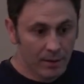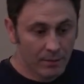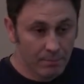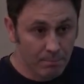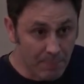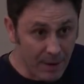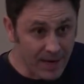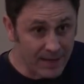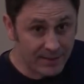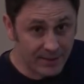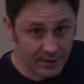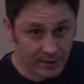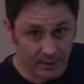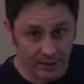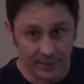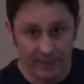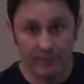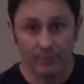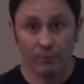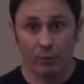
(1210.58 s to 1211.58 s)

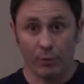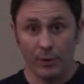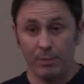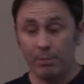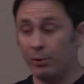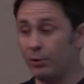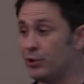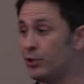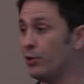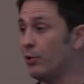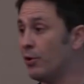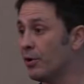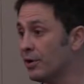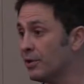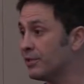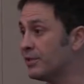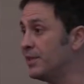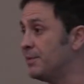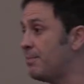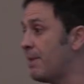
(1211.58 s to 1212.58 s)
Basically, when we put you on a
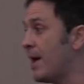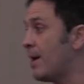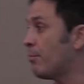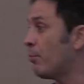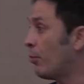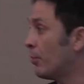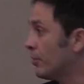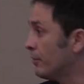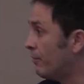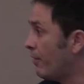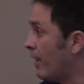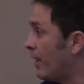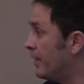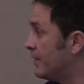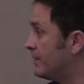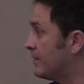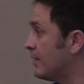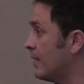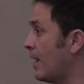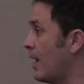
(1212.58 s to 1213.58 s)
CPAP or a
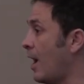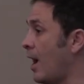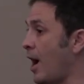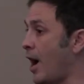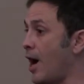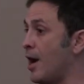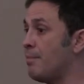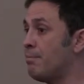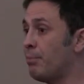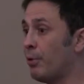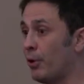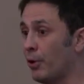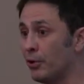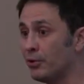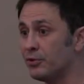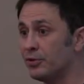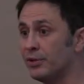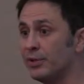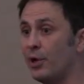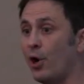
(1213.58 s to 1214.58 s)
device, I
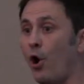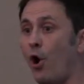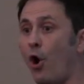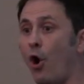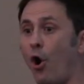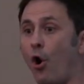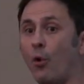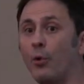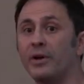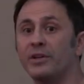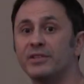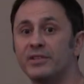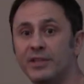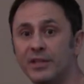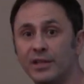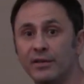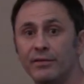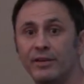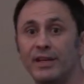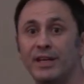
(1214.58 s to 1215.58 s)
personally always
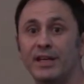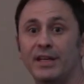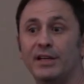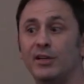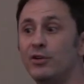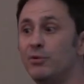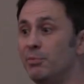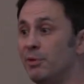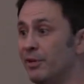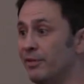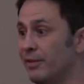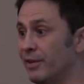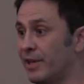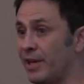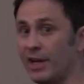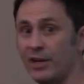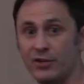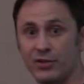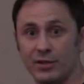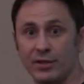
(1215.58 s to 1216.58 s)
give heated
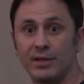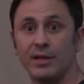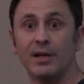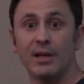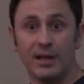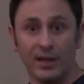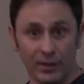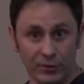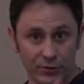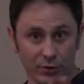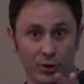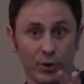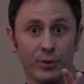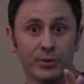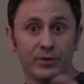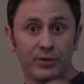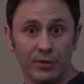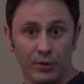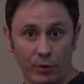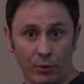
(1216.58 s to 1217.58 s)
humidification. And this will go
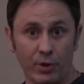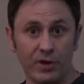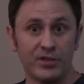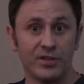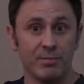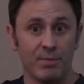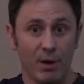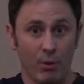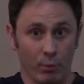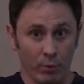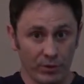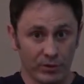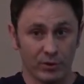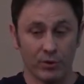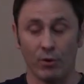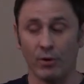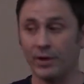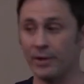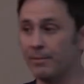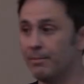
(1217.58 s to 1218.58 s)
into the question about what's
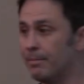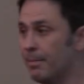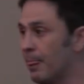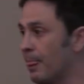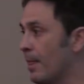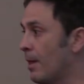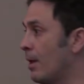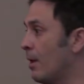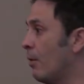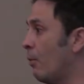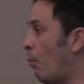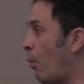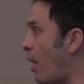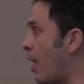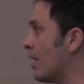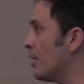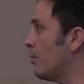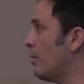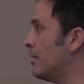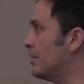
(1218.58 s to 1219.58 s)
on it.
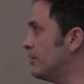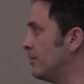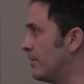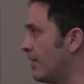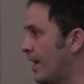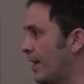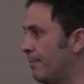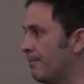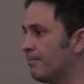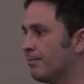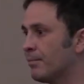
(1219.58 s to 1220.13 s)
Why do I do that?